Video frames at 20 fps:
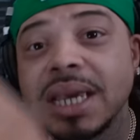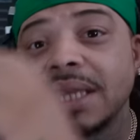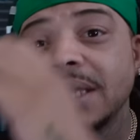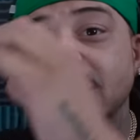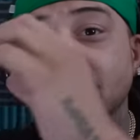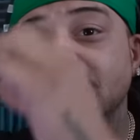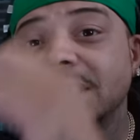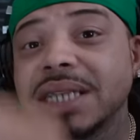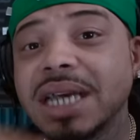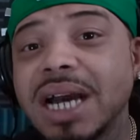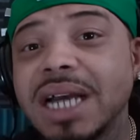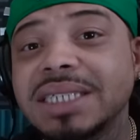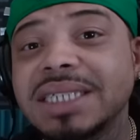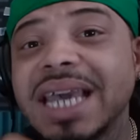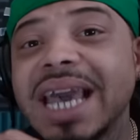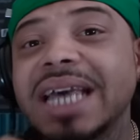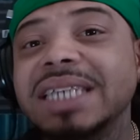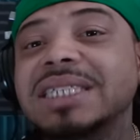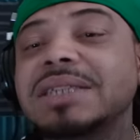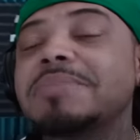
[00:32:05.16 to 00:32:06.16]
The judge
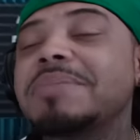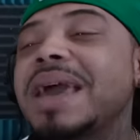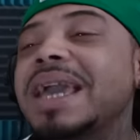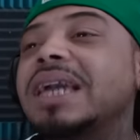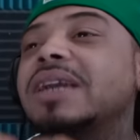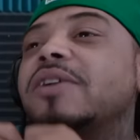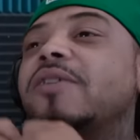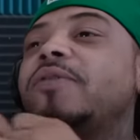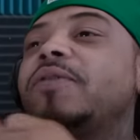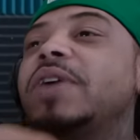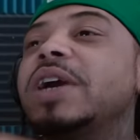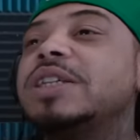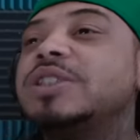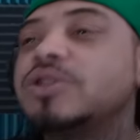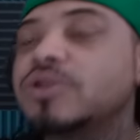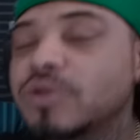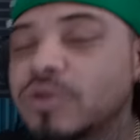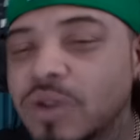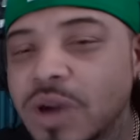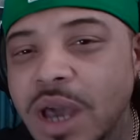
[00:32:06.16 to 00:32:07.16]
has to make it
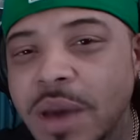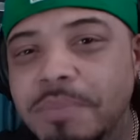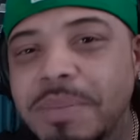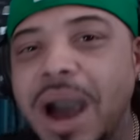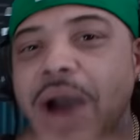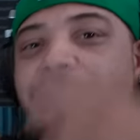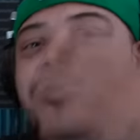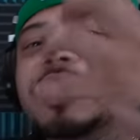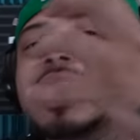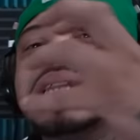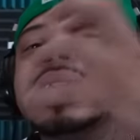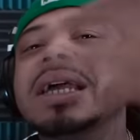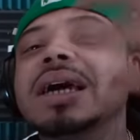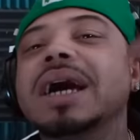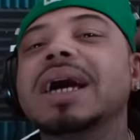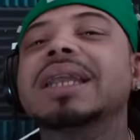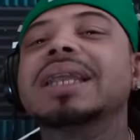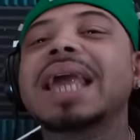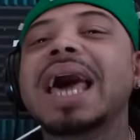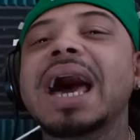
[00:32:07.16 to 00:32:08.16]
official by reading it
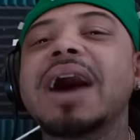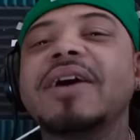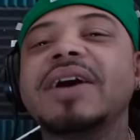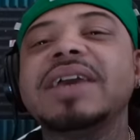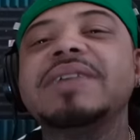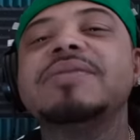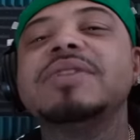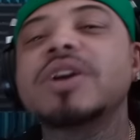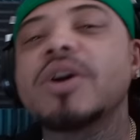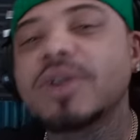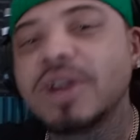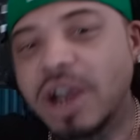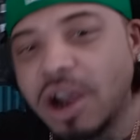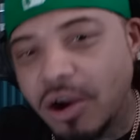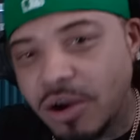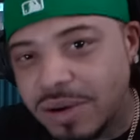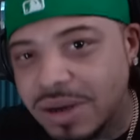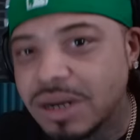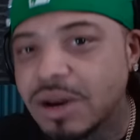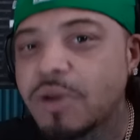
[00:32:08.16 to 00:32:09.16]
aloud, even though they
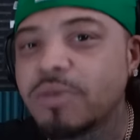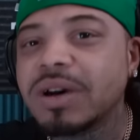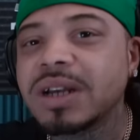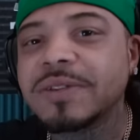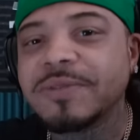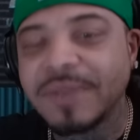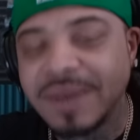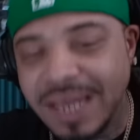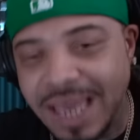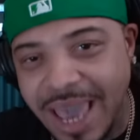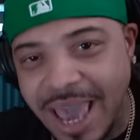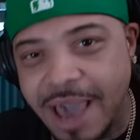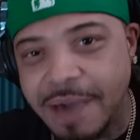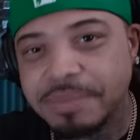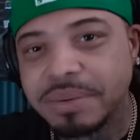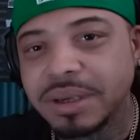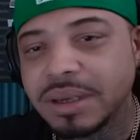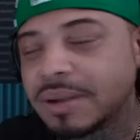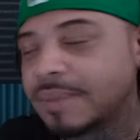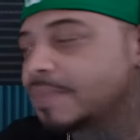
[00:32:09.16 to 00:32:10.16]
already know what's gonna
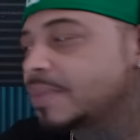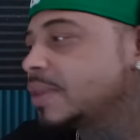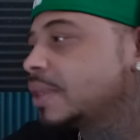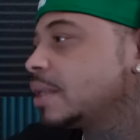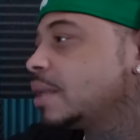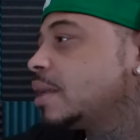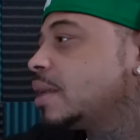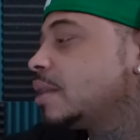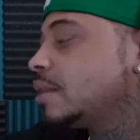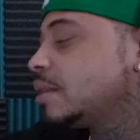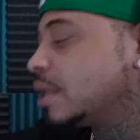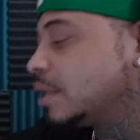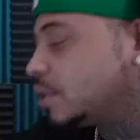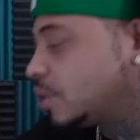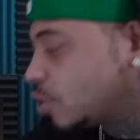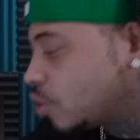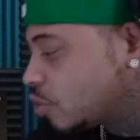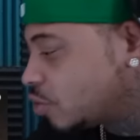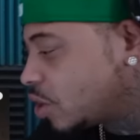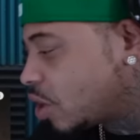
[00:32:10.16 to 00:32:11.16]
happen. The
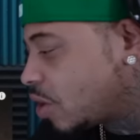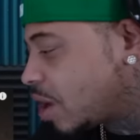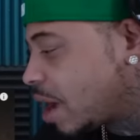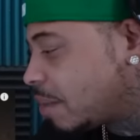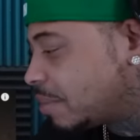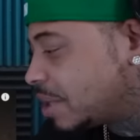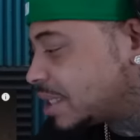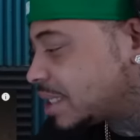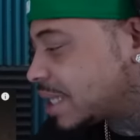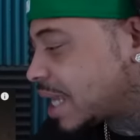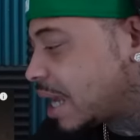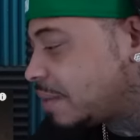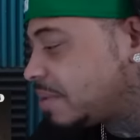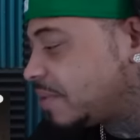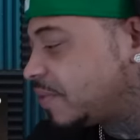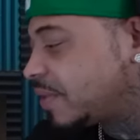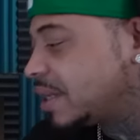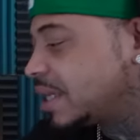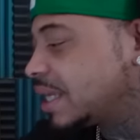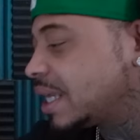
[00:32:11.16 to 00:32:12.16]
dude know how much time he
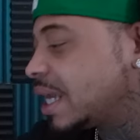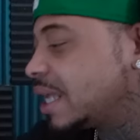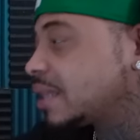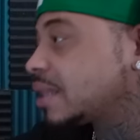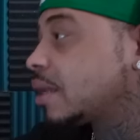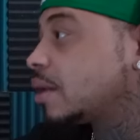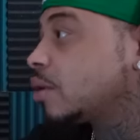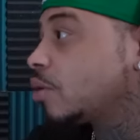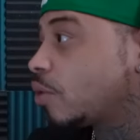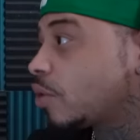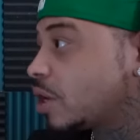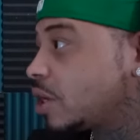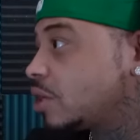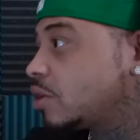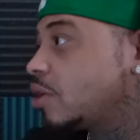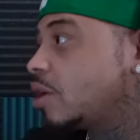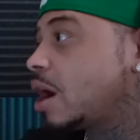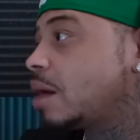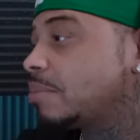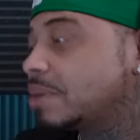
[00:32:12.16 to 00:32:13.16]
finna get. The lawyer
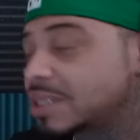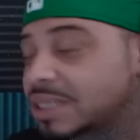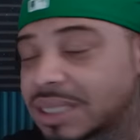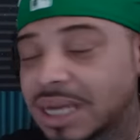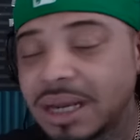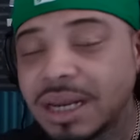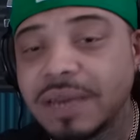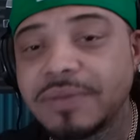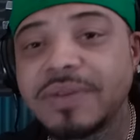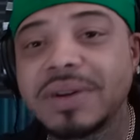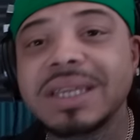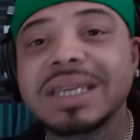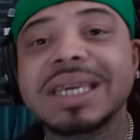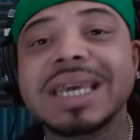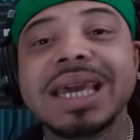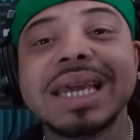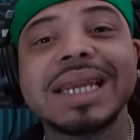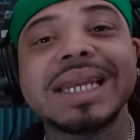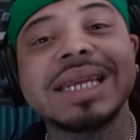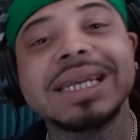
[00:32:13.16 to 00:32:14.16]
know how much time they finna
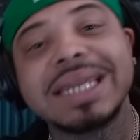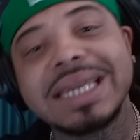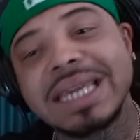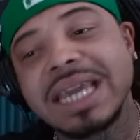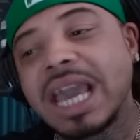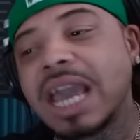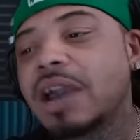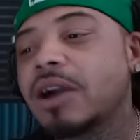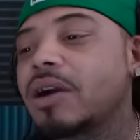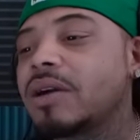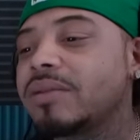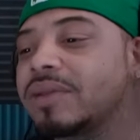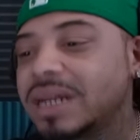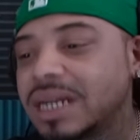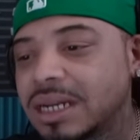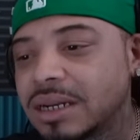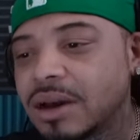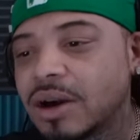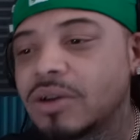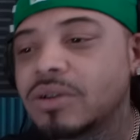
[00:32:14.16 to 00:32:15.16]
get, and the DA
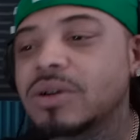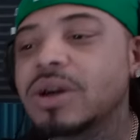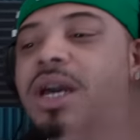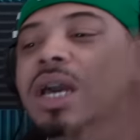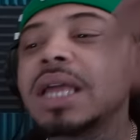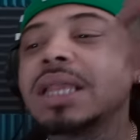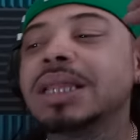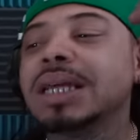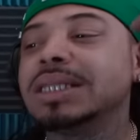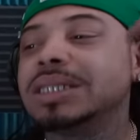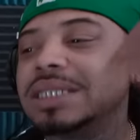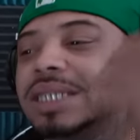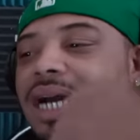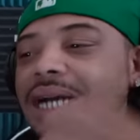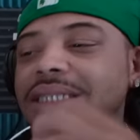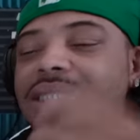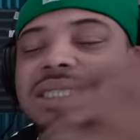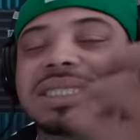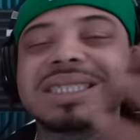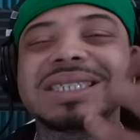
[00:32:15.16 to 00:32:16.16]
already know. The
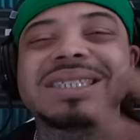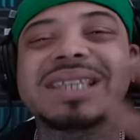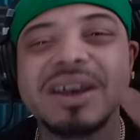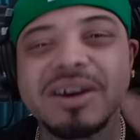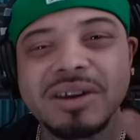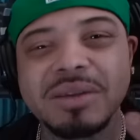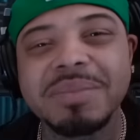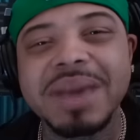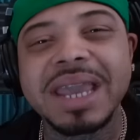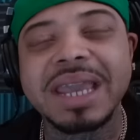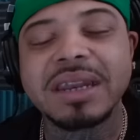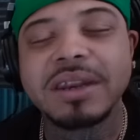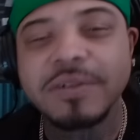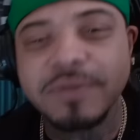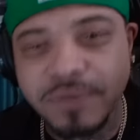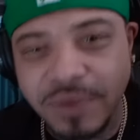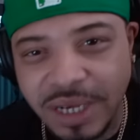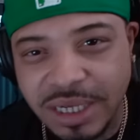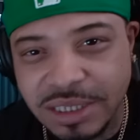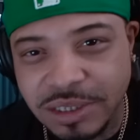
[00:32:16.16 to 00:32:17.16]
judge is just there to make it
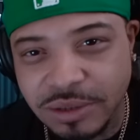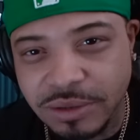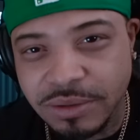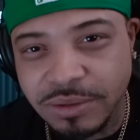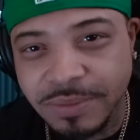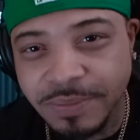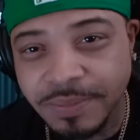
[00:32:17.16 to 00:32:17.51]
official.